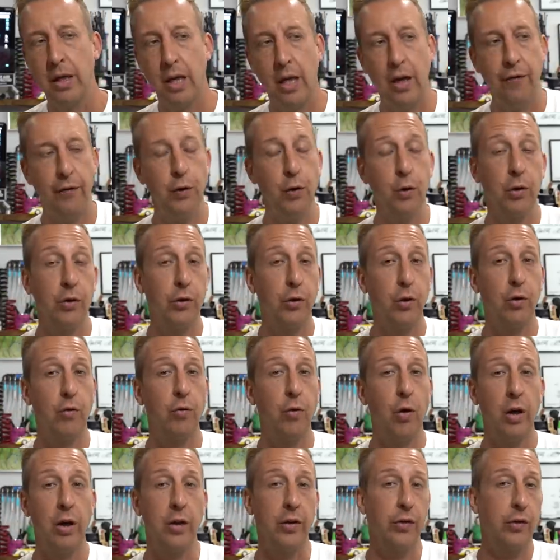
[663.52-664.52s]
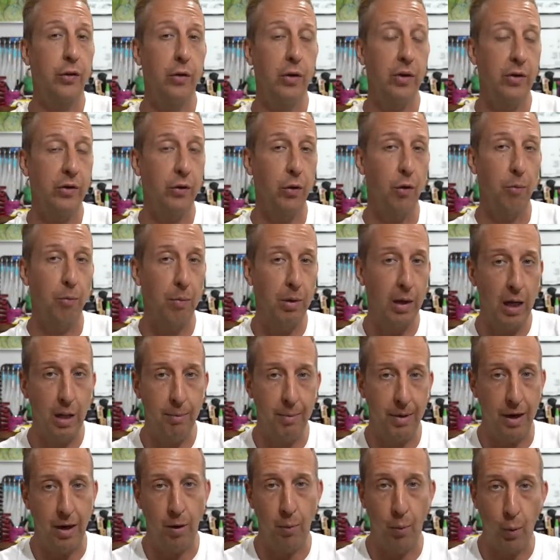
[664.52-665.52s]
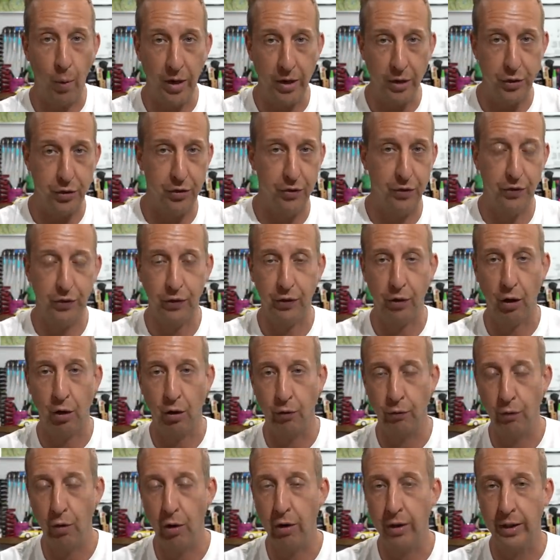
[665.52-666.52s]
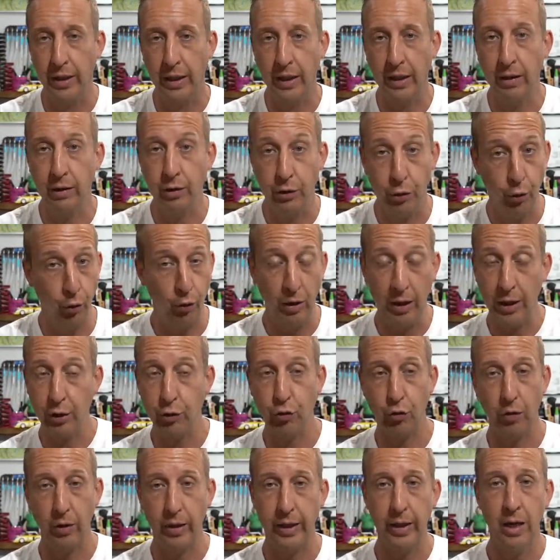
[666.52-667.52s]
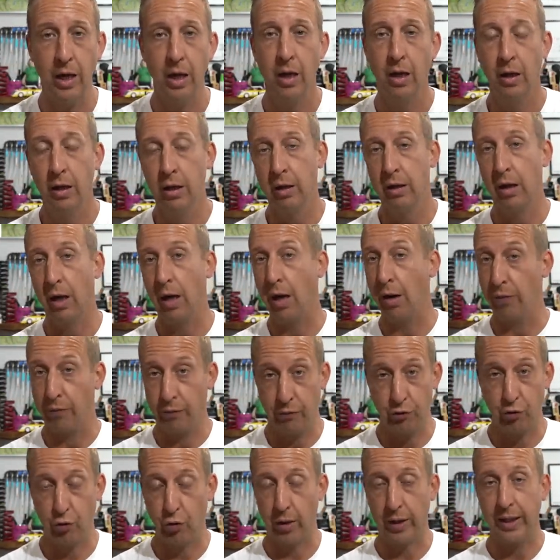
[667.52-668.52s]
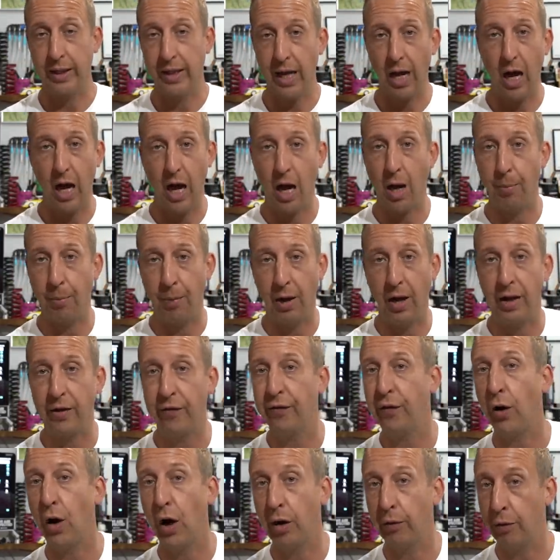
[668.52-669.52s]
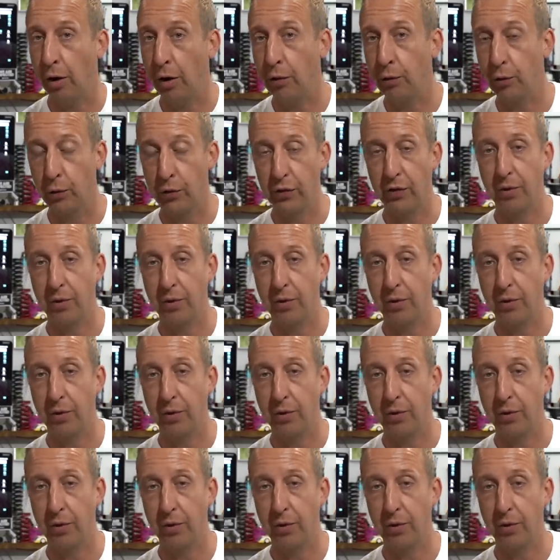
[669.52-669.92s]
if you're the sort of rider that's doing sort of plummet and winch style riding, you're literally trying to get up a fire road or